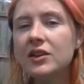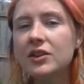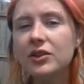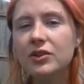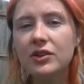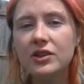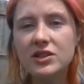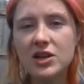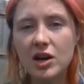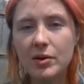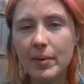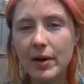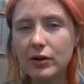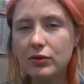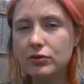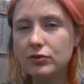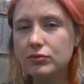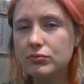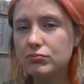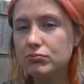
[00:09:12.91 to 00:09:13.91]
You can talk
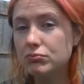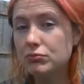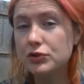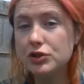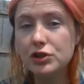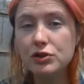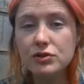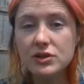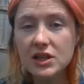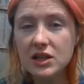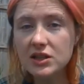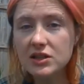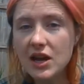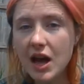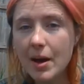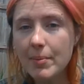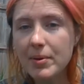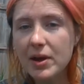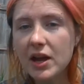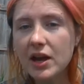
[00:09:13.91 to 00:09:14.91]
about choosing a
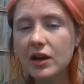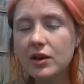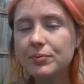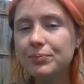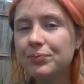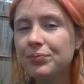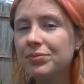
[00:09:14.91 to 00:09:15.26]
topic,